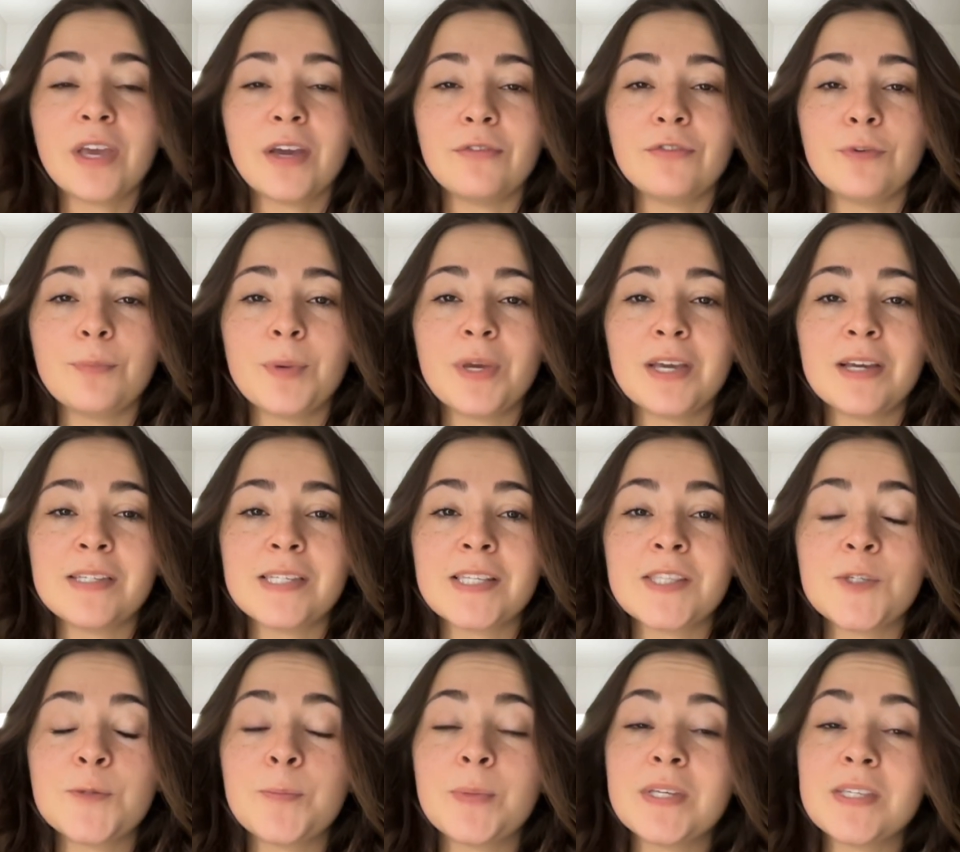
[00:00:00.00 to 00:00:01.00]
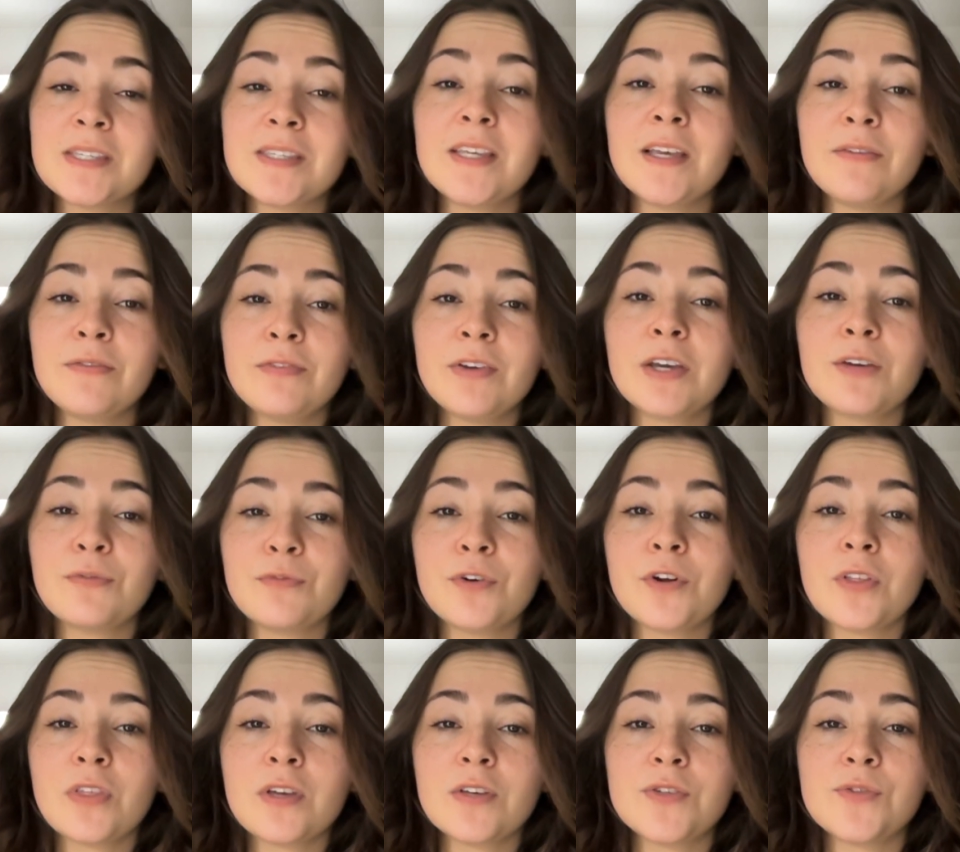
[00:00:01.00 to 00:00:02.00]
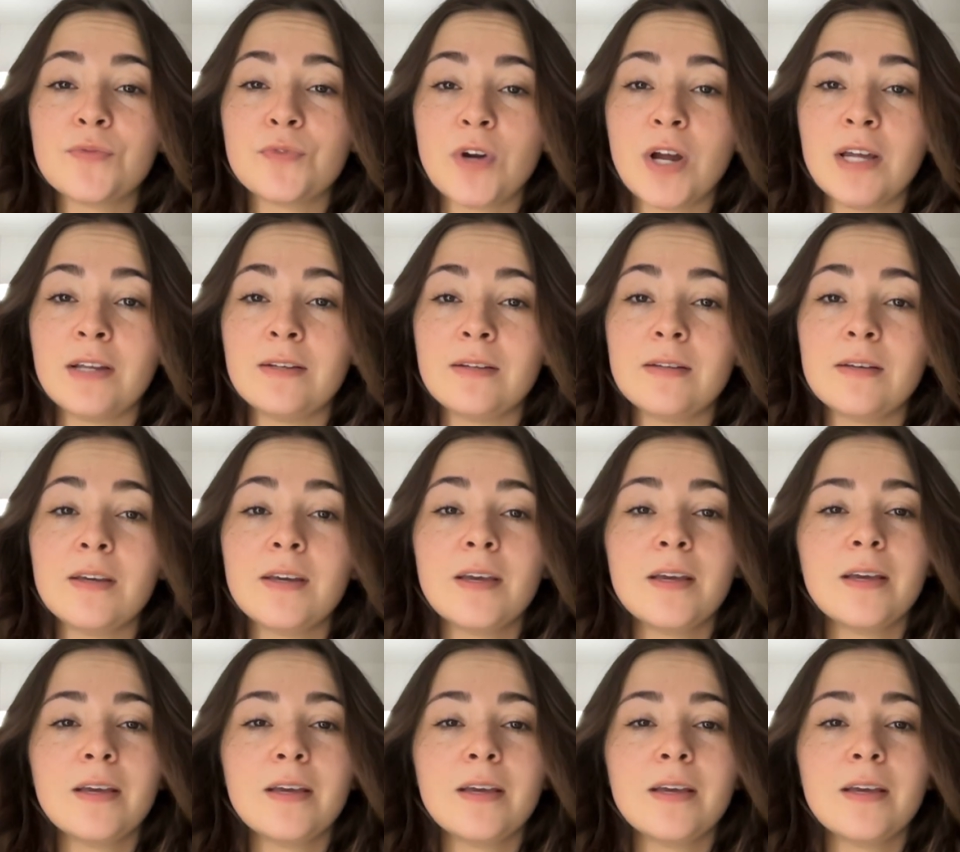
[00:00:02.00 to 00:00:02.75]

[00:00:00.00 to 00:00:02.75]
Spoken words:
gift because it's specific for this friend,